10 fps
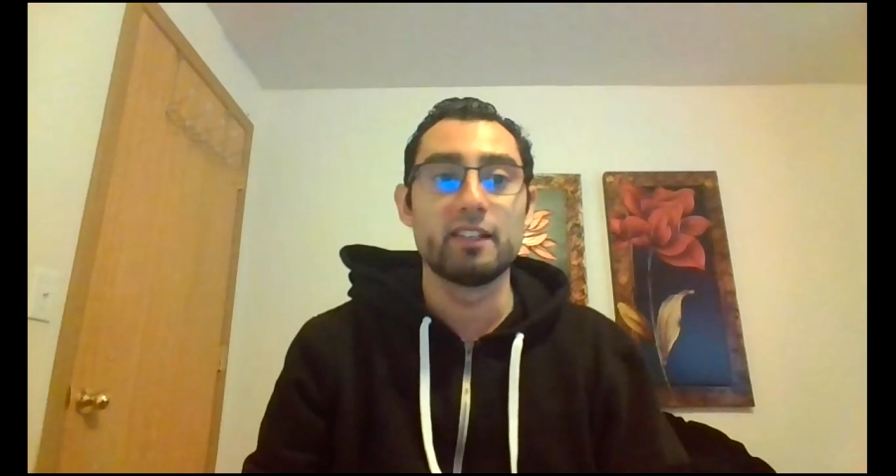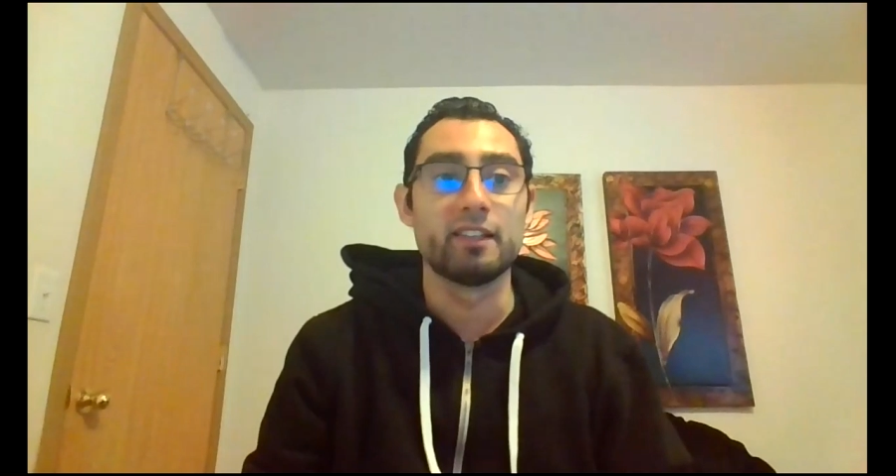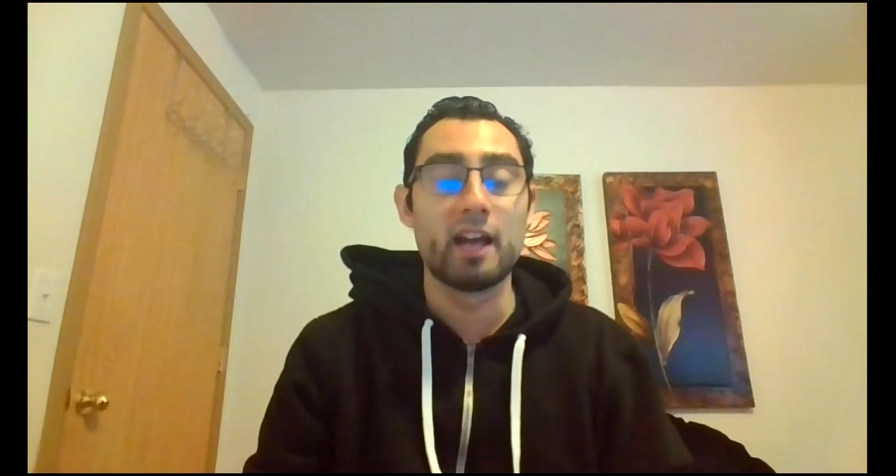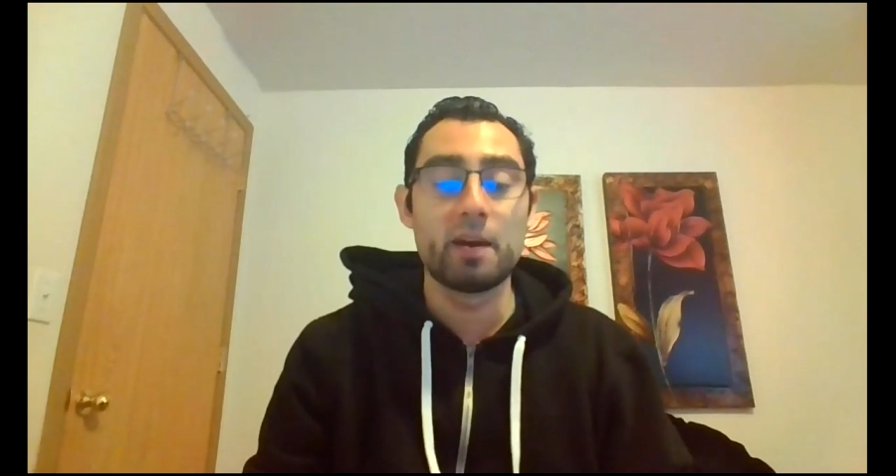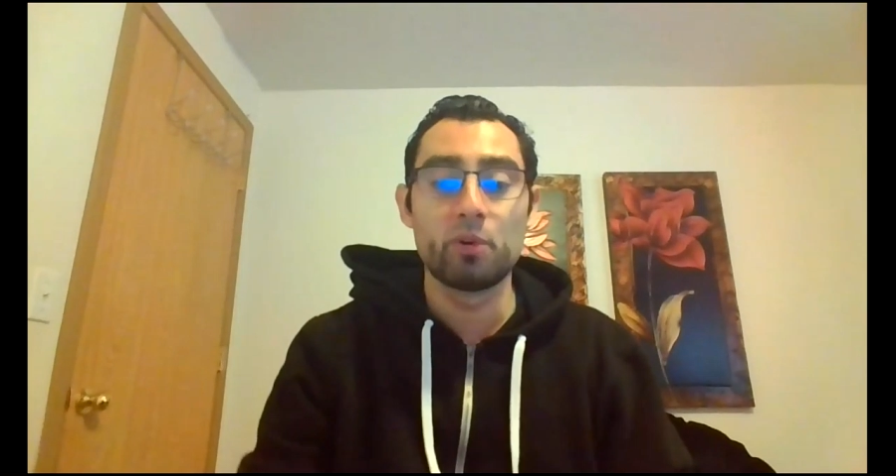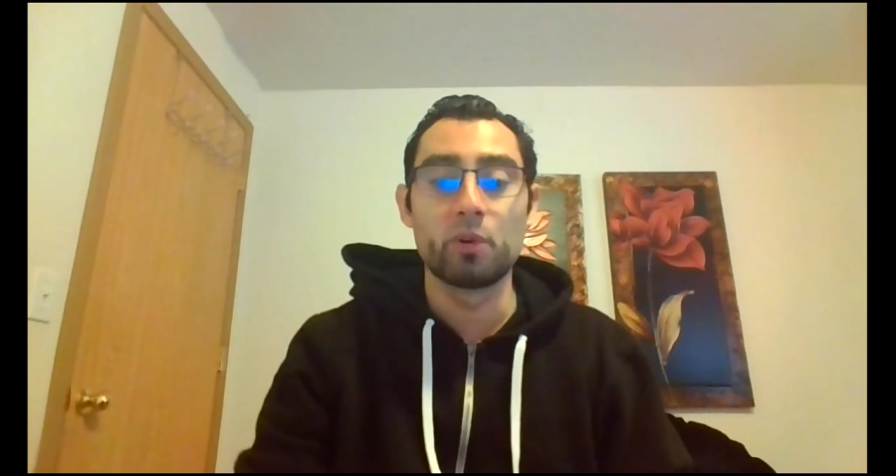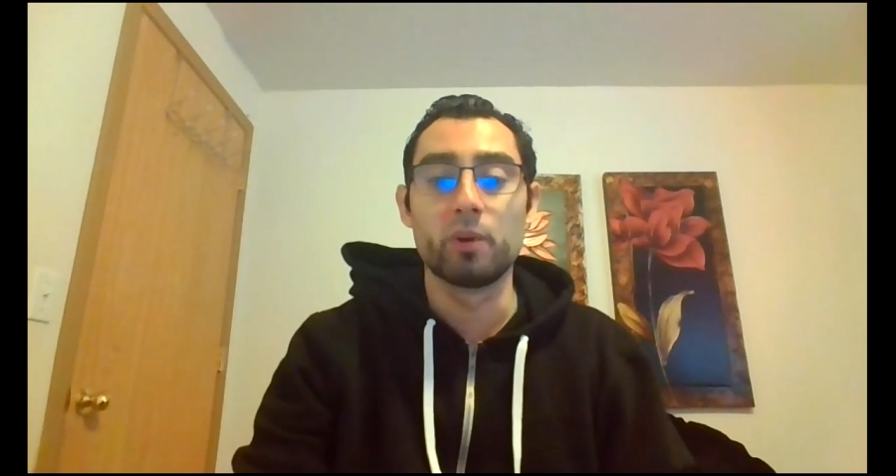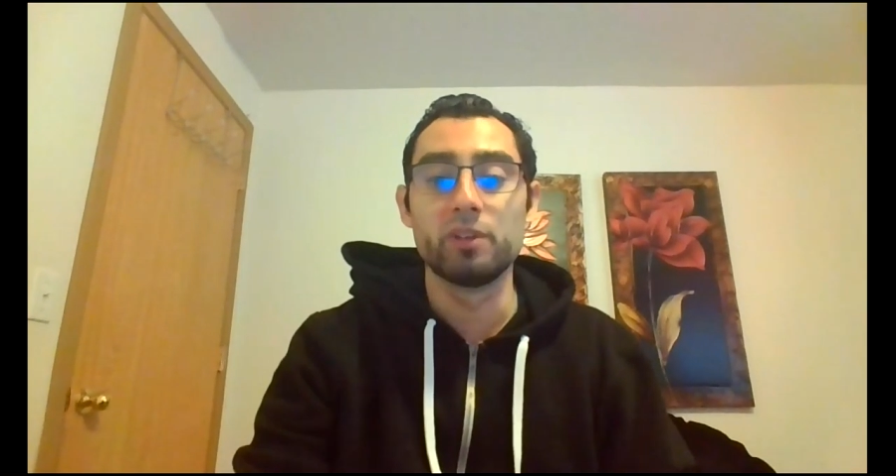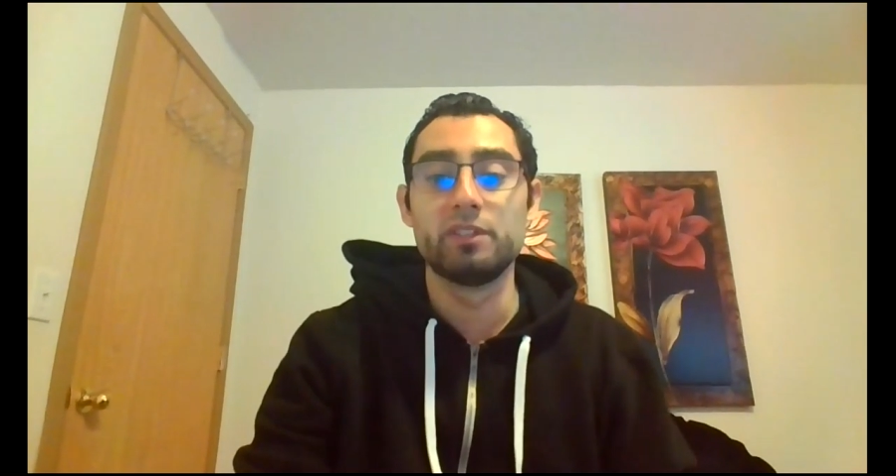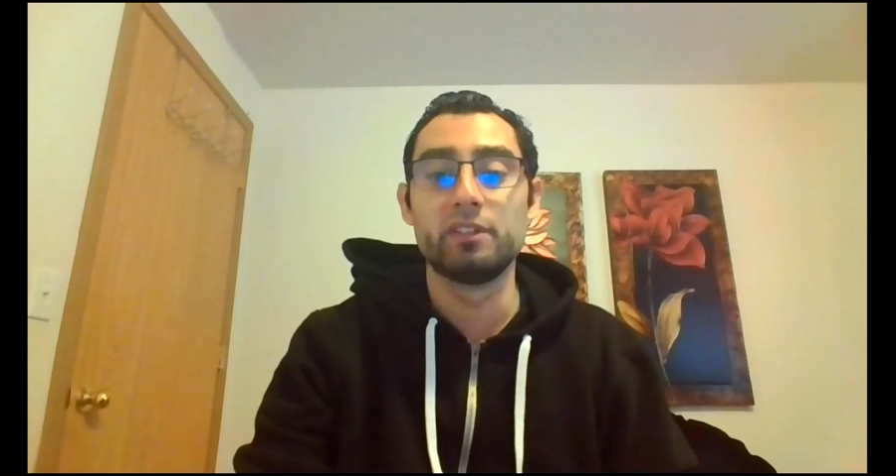a lot more
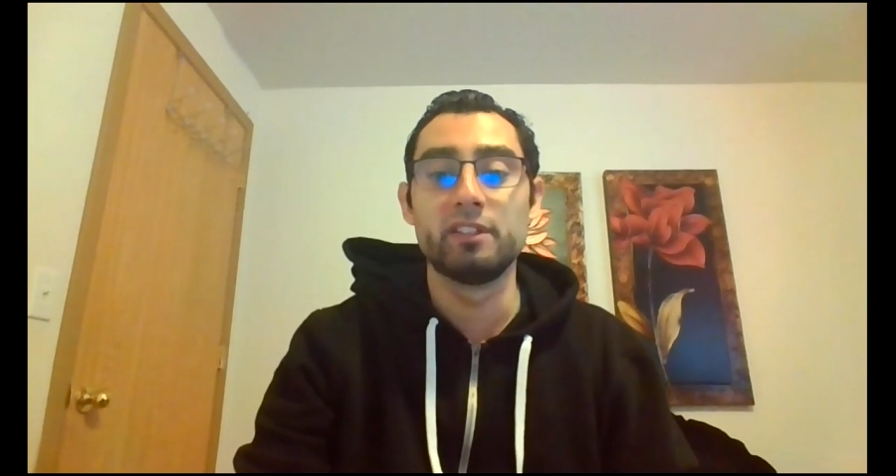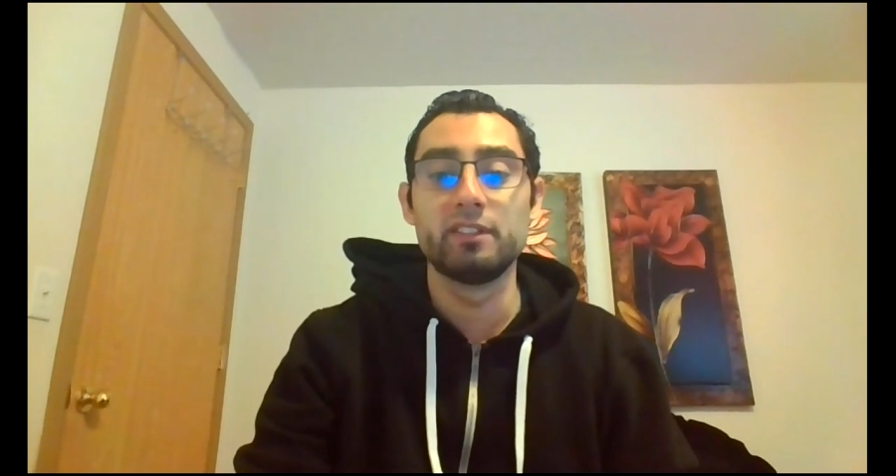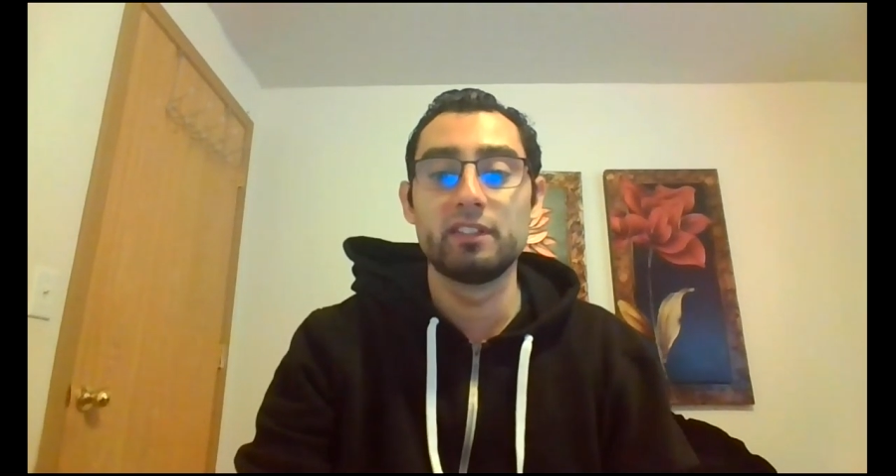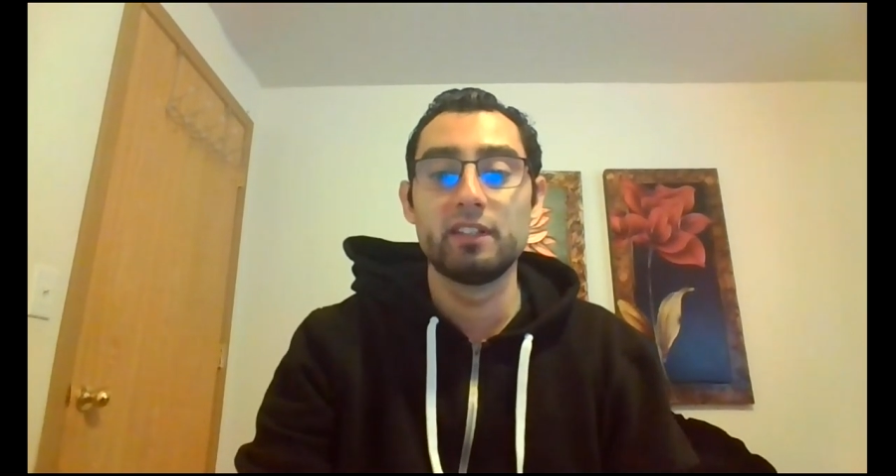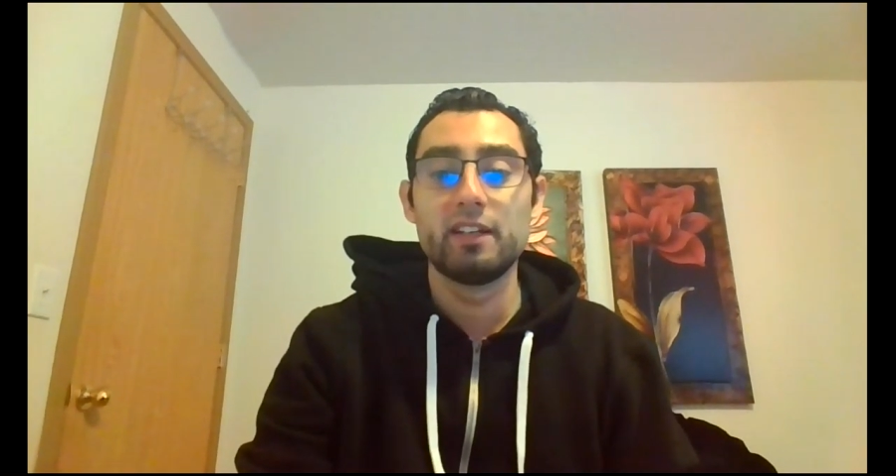words in it.